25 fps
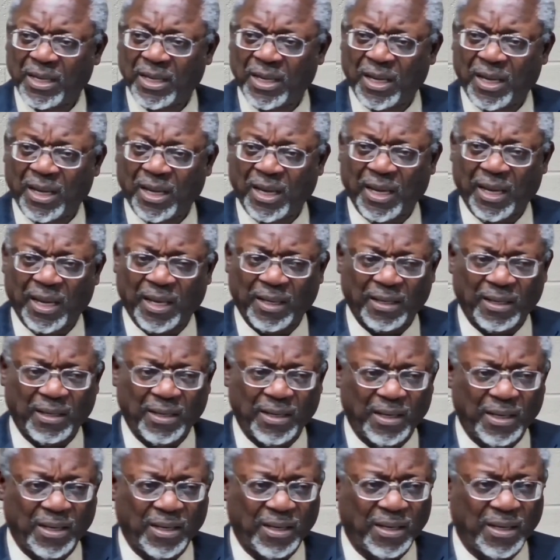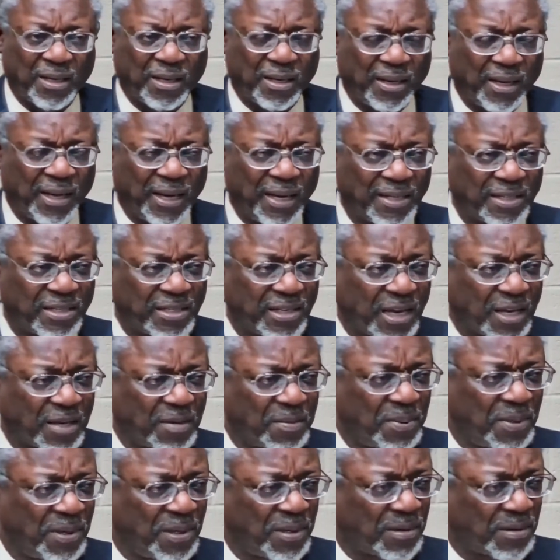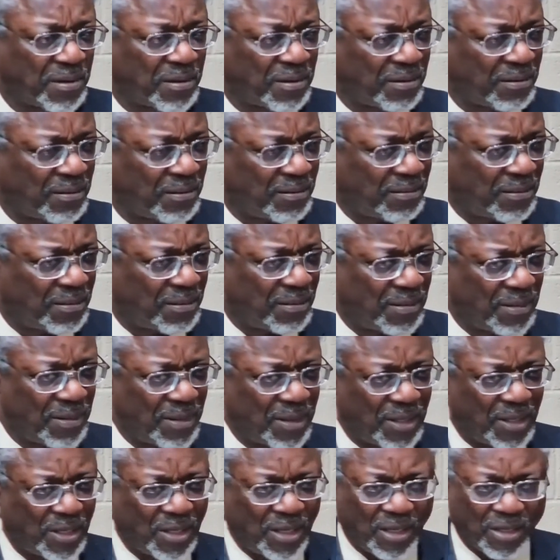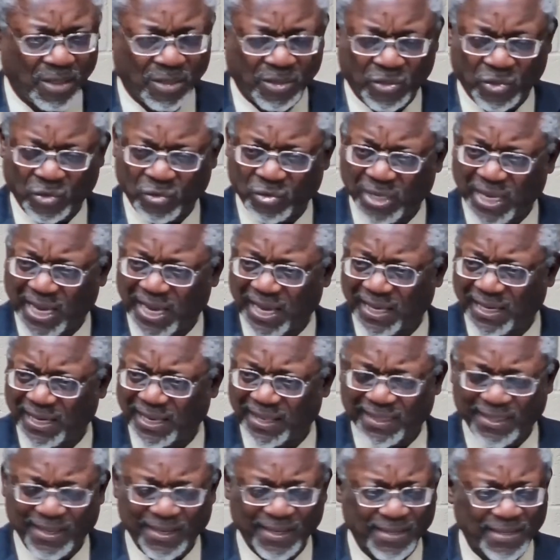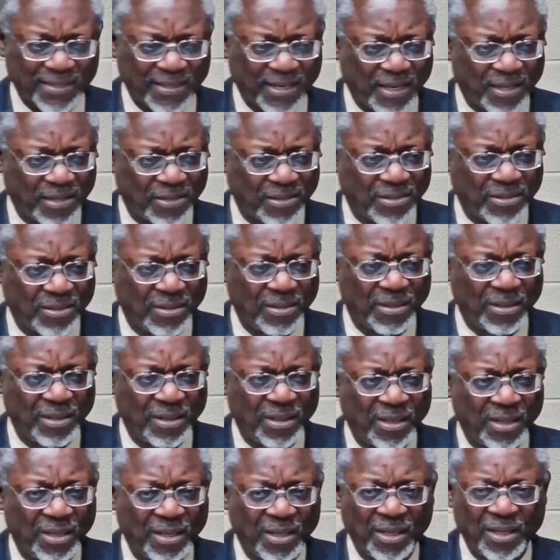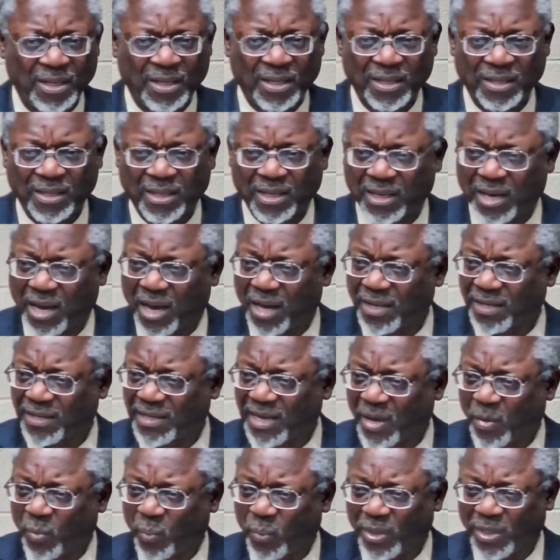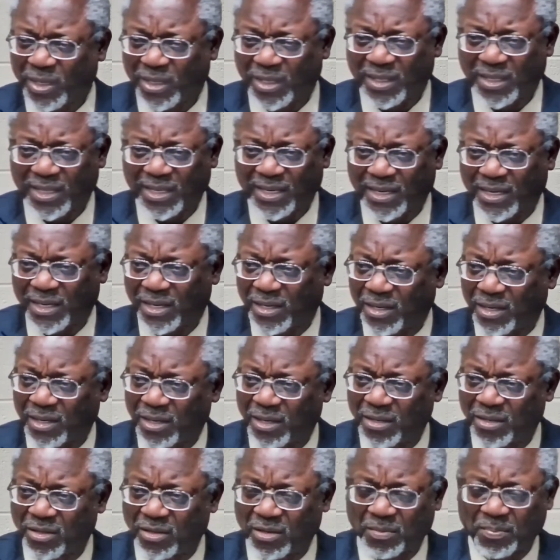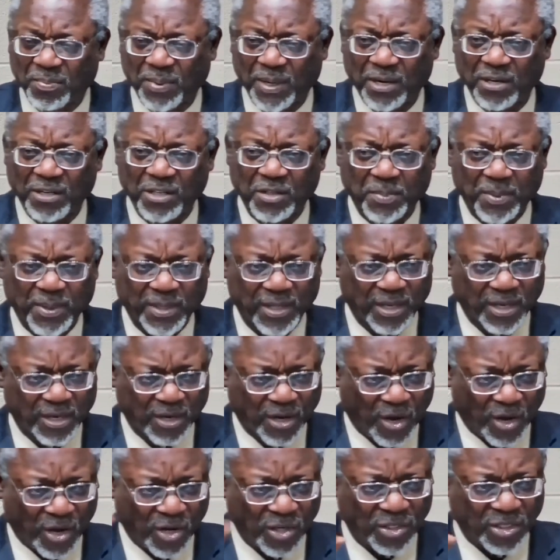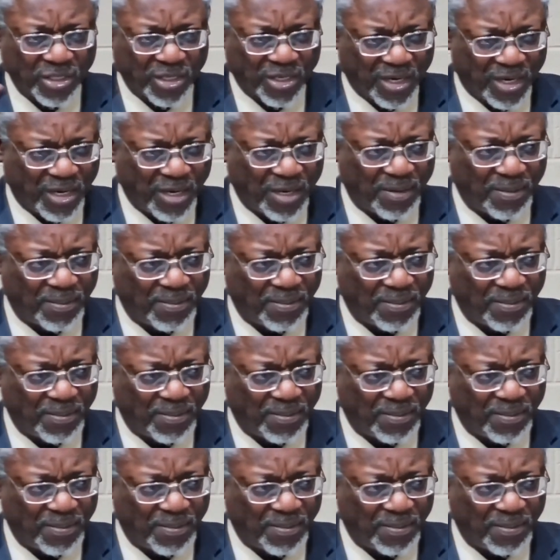And uh, as 2 Peter 2 9, I think it says, that God is not willing that any should perish, but that all should come